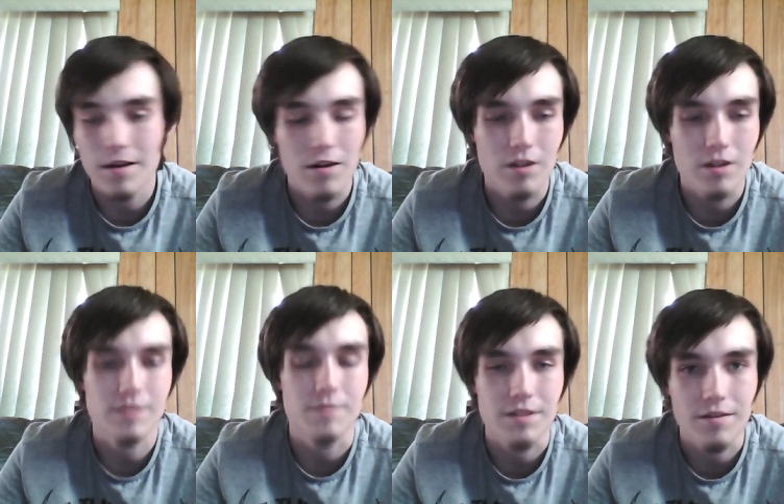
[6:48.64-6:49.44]

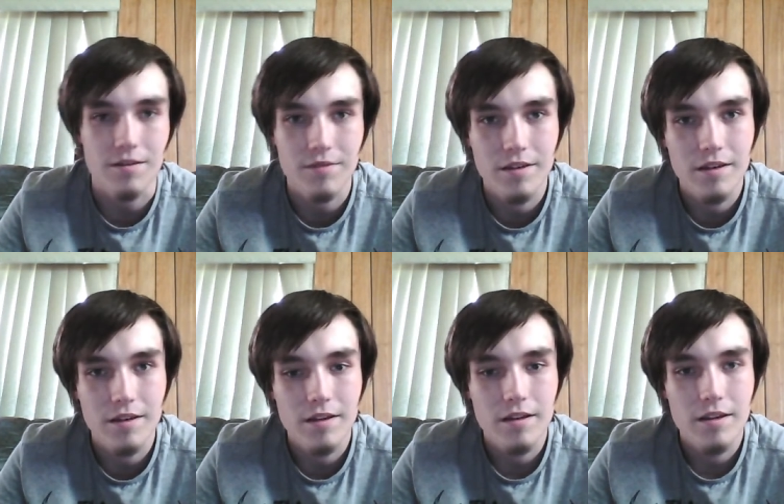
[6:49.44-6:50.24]
awesome stuff.
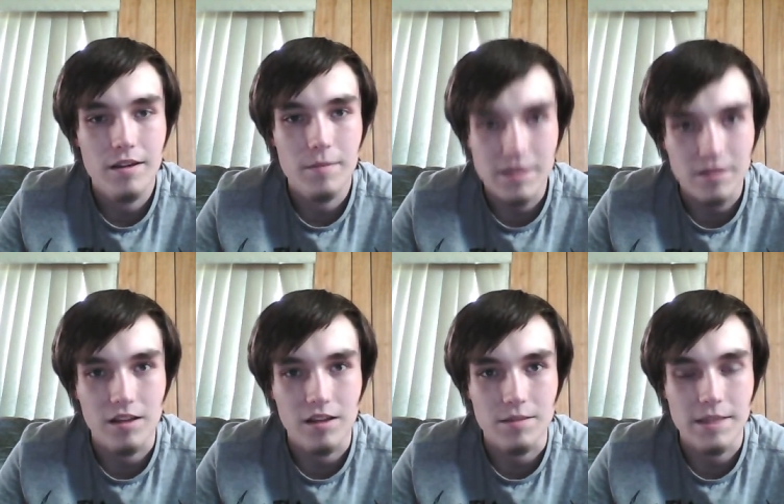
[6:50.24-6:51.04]
It means a
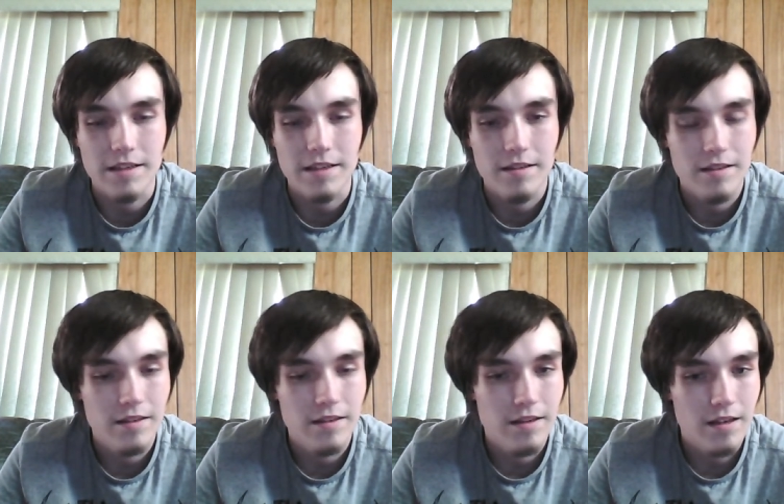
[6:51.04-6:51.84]
lot to me.
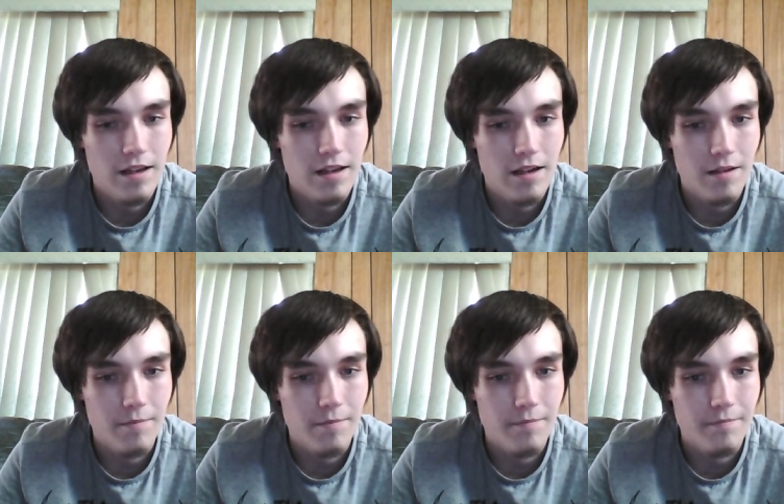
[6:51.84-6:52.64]

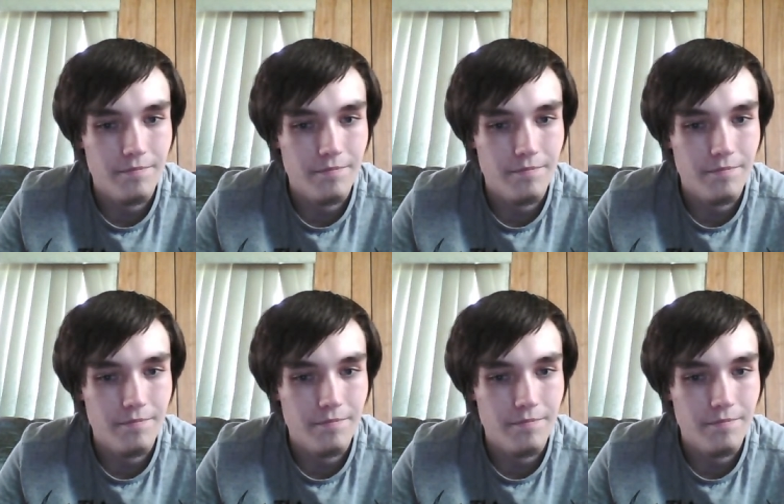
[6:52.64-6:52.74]
Um,